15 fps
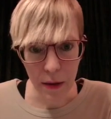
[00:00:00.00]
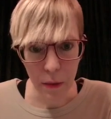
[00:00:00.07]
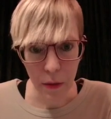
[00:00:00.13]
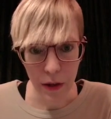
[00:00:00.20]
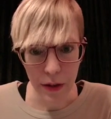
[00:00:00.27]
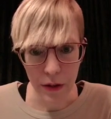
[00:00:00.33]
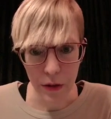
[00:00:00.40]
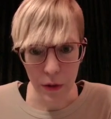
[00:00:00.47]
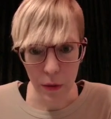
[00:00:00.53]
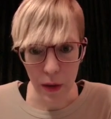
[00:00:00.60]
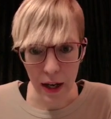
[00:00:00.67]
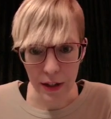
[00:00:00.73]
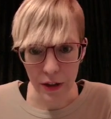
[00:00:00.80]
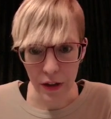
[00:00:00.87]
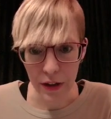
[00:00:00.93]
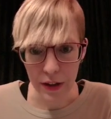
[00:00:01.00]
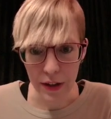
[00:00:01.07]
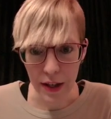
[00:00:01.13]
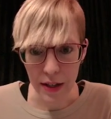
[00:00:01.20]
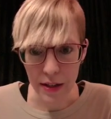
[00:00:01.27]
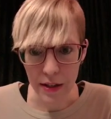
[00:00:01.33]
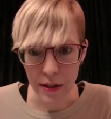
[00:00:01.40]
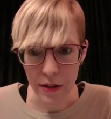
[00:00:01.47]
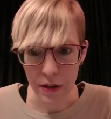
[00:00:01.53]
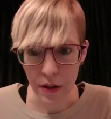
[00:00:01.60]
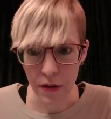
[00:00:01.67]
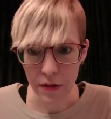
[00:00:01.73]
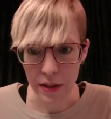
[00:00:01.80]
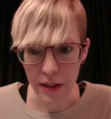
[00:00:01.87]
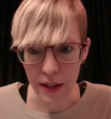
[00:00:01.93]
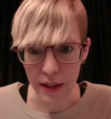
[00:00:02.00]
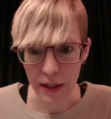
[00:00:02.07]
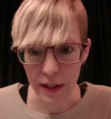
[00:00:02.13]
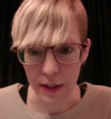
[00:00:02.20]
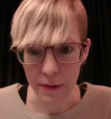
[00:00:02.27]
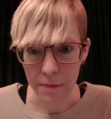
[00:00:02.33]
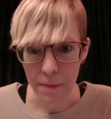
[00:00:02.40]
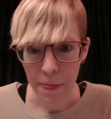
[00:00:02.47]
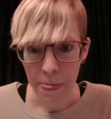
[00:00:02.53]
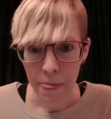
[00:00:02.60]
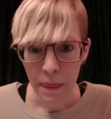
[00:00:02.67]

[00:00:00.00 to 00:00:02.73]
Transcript: I wanted to actually test the service ID.